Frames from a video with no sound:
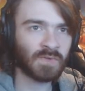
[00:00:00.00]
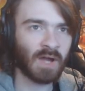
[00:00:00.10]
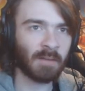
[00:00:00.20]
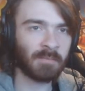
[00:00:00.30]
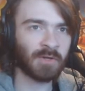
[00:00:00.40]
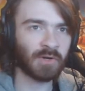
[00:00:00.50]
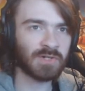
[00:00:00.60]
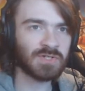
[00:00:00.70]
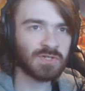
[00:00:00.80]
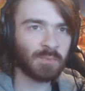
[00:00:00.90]
I'm
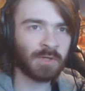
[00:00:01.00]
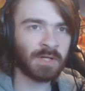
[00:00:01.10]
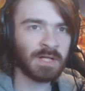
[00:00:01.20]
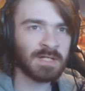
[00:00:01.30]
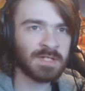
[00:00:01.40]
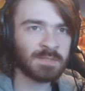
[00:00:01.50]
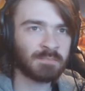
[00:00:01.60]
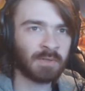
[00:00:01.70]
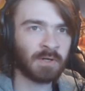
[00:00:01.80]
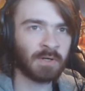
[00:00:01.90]
curious as to what it is,
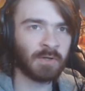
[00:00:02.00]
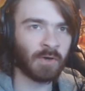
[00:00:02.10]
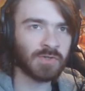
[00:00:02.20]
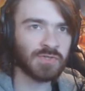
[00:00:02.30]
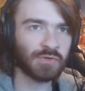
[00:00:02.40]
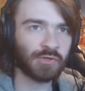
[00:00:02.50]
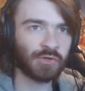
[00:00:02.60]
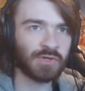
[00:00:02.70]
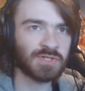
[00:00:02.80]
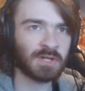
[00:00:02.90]
but not so
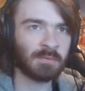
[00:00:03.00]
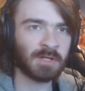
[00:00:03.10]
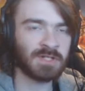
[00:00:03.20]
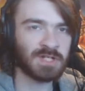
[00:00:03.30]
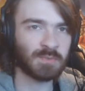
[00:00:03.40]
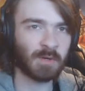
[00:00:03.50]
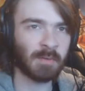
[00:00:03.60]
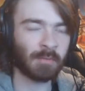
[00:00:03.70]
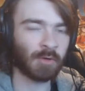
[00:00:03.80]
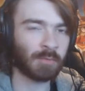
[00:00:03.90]
curious that I'm going to teach one of
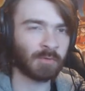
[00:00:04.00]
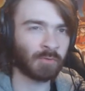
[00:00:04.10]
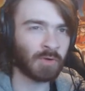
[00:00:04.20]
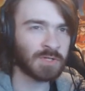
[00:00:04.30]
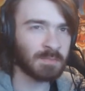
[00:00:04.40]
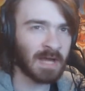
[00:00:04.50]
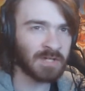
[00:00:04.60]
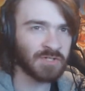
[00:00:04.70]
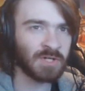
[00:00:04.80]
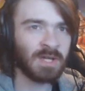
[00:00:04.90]
my Pokemon Rock
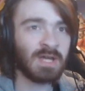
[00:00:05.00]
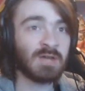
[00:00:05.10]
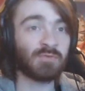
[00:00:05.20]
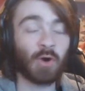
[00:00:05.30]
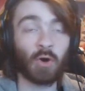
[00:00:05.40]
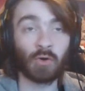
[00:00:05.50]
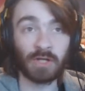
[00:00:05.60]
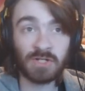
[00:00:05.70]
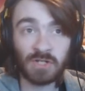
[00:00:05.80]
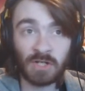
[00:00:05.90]
Smash. If
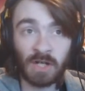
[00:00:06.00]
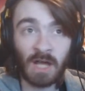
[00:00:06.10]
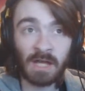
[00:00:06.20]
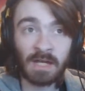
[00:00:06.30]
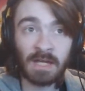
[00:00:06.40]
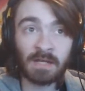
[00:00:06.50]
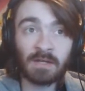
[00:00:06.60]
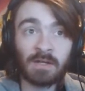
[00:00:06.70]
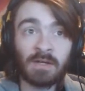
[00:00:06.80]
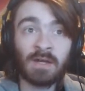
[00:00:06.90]
Oddish could learn it,
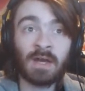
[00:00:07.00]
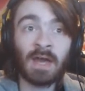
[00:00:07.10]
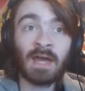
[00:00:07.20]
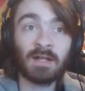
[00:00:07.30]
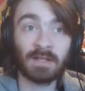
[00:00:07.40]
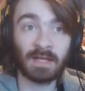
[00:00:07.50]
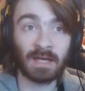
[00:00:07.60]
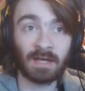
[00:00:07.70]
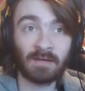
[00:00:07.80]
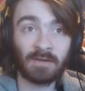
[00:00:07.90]
hell
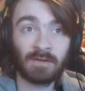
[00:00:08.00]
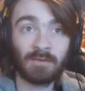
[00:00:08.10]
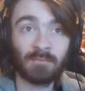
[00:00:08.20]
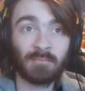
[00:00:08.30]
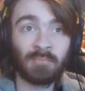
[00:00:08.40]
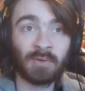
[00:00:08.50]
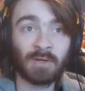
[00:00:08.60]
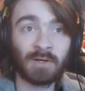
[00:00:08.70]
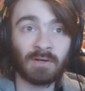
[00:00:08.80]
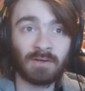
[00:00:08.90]
yeah.
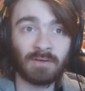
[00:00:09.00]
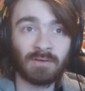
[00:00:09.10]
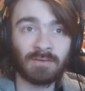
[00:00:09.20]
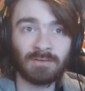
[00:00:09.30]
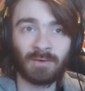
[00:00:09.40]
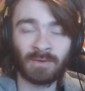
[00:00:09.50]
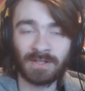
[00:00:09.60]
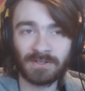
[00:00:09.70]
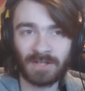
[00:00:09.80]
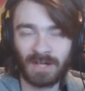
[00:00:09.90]
But
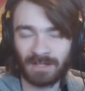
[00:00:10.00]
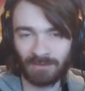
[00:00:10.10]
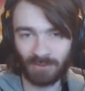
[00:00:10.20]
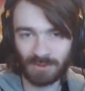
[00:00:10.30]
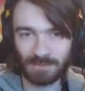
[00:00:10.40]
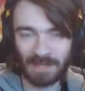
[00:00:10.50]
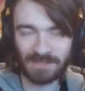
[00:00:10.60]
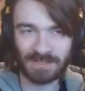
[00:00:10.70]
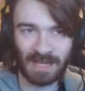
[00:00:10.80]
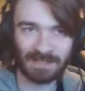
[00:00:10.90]
Oddish can't learn Rock Smash,
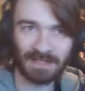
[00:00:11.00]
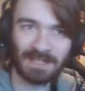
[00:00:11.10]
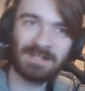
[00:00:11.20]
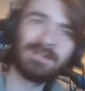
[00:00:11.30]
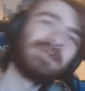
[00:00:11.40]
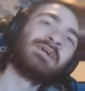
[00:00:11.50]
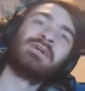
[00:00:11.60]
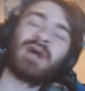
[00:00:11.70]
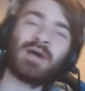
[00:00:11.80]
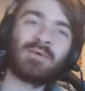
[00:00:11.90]
sadly.
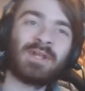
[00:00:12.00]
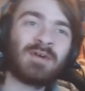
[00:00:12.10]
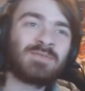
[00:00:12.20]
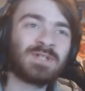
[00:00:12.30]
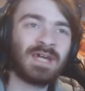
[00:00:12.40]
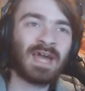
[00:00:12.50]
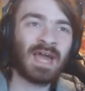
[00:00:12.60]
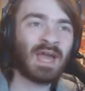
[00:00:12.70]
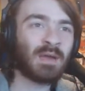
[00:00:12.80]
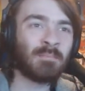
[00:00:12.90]
I would love to get
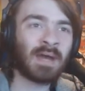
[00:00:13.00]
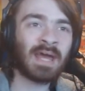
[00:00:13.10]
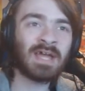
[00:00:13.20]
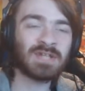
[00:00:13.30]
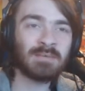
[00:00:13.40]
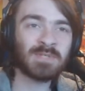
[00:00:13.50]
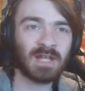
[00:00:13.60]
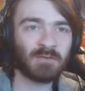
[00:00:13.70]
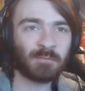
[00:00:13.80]
a better HM slam.